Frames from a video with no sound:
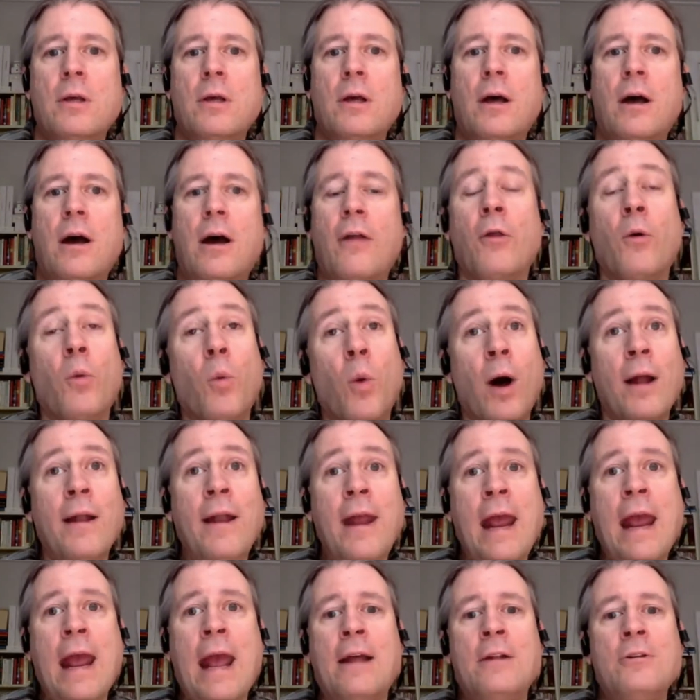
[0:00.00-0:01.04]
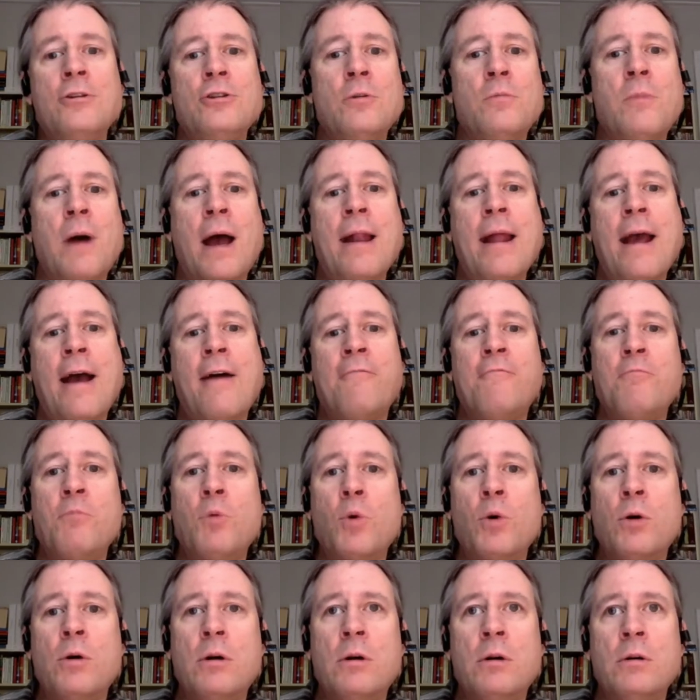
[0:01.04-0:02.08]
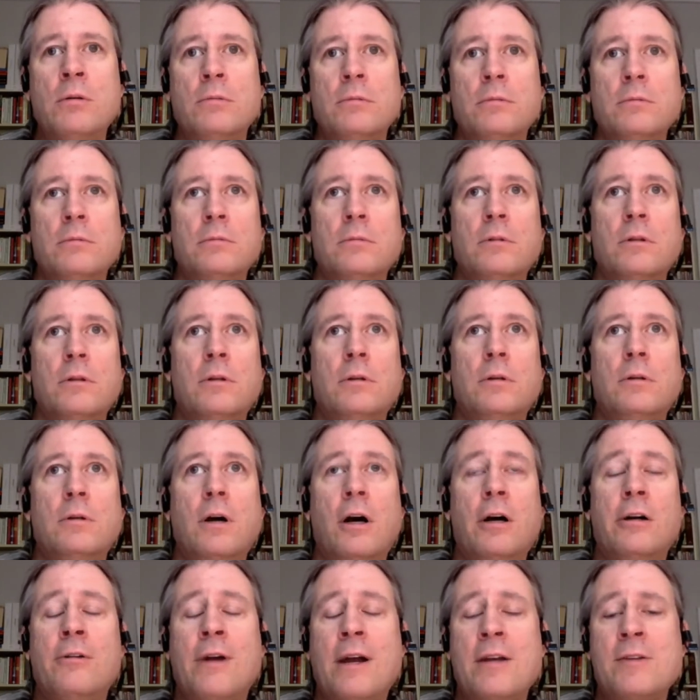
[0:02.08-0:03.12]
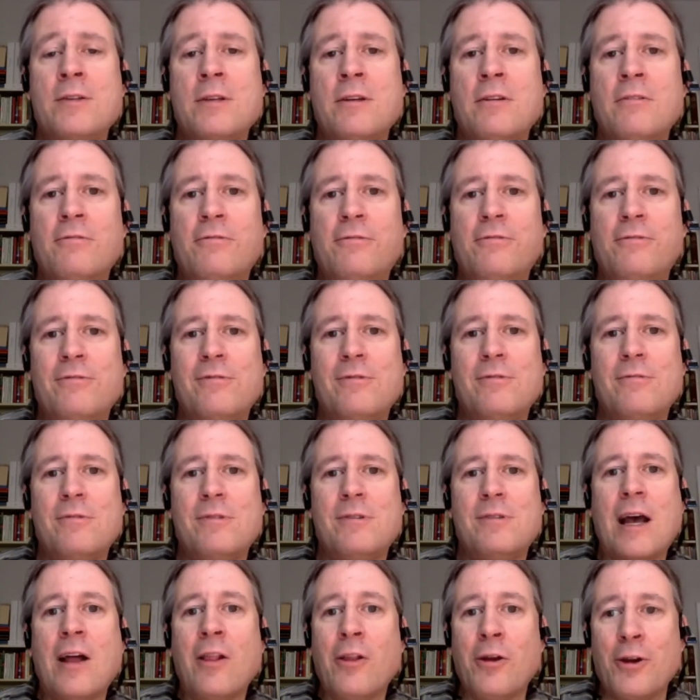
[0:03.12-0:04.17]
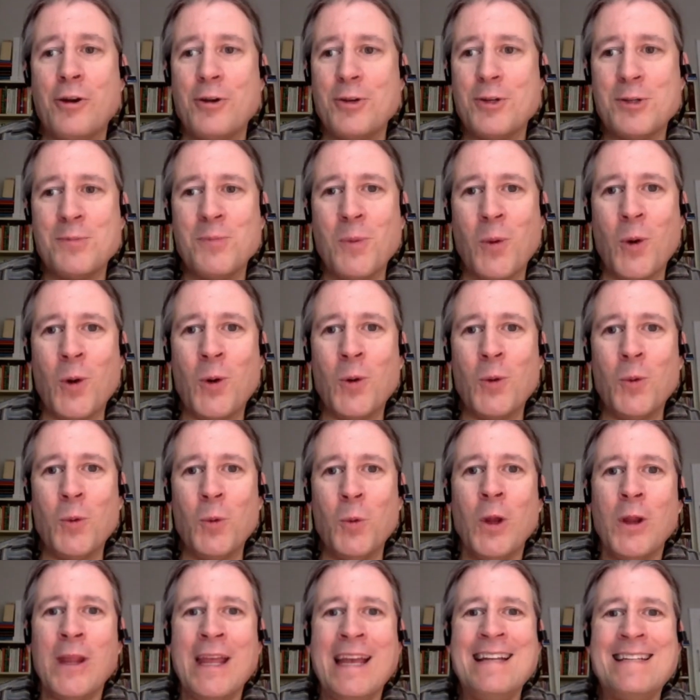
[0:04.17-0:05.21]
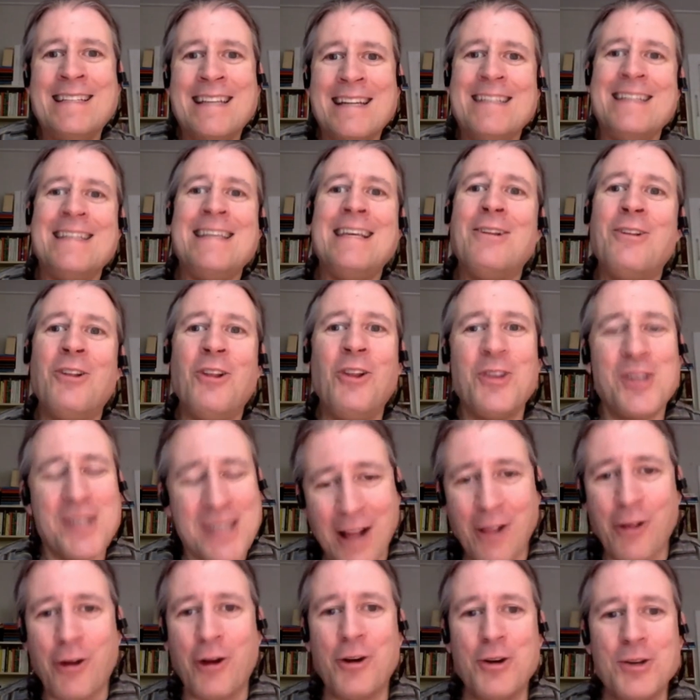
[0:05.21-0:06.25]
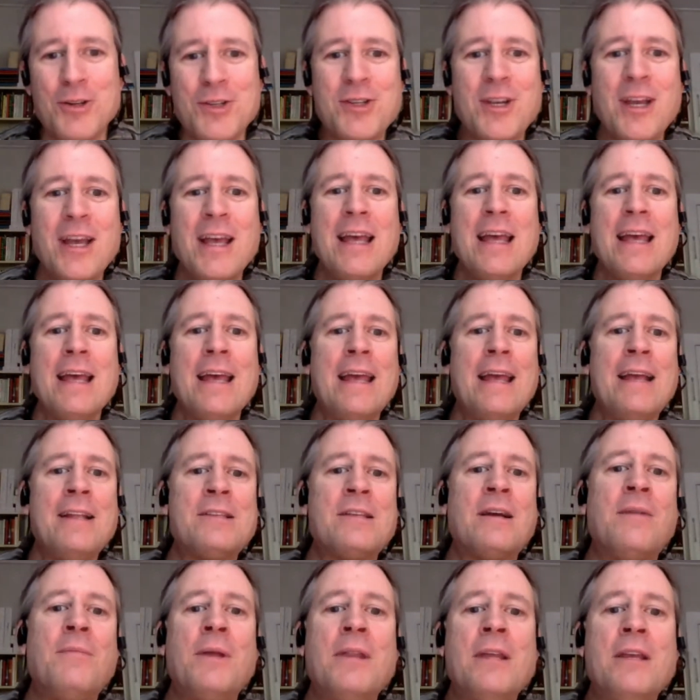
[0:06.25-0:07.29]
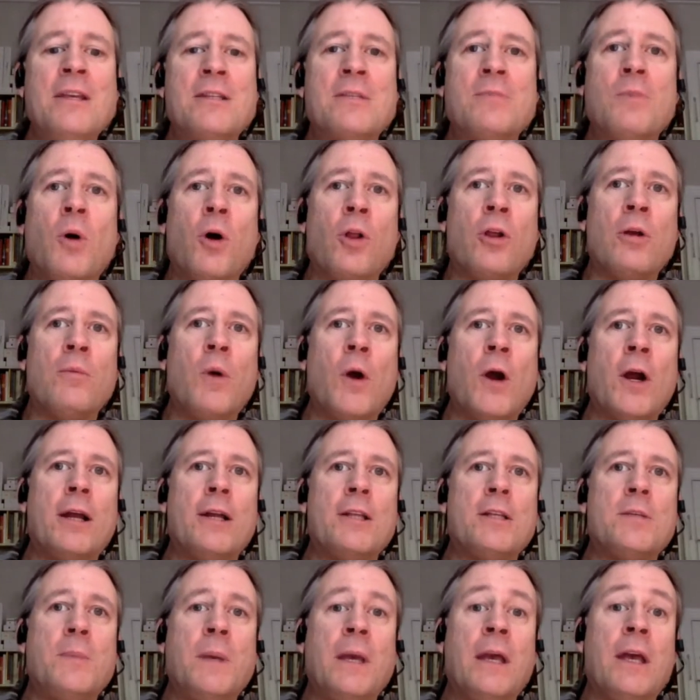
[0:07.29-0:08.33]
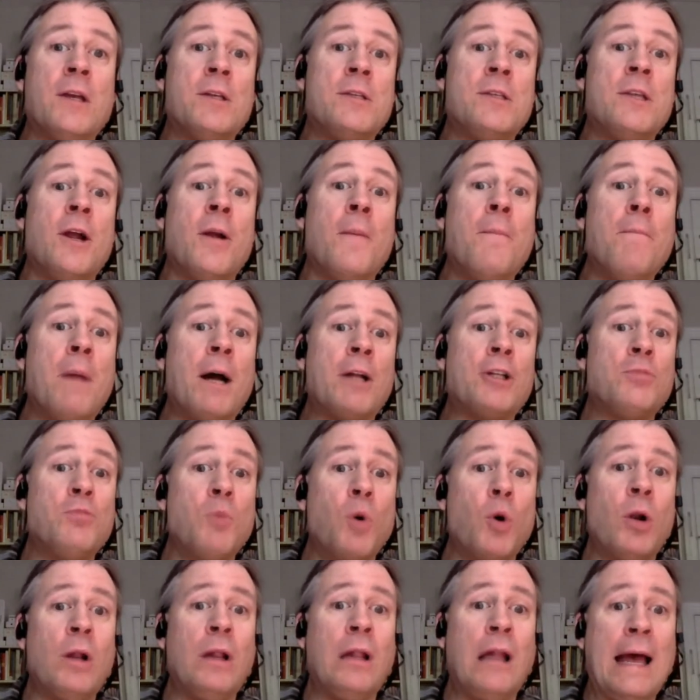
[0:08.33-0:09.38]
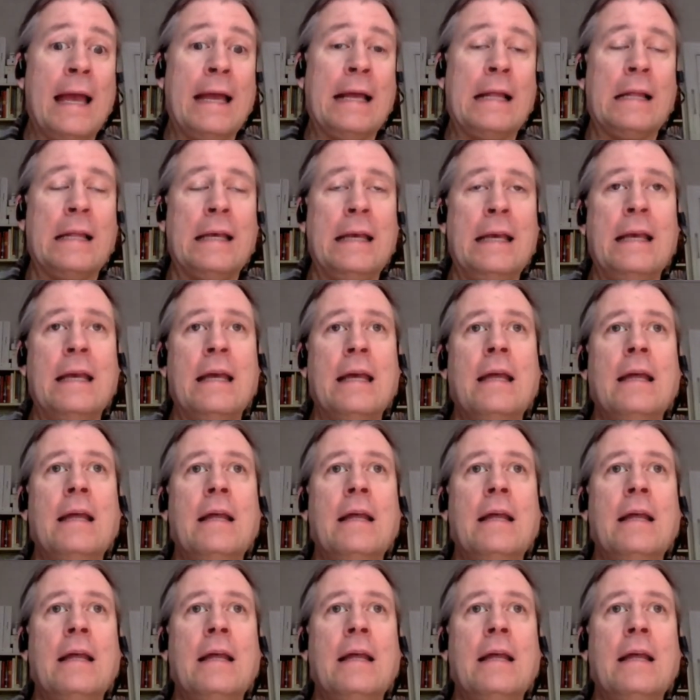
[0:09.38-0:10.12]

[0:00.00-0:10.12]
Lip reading: On the one hand, you might have more aggressive sellers, more willing to deal sellers in some of these smaller markets because they're much more likely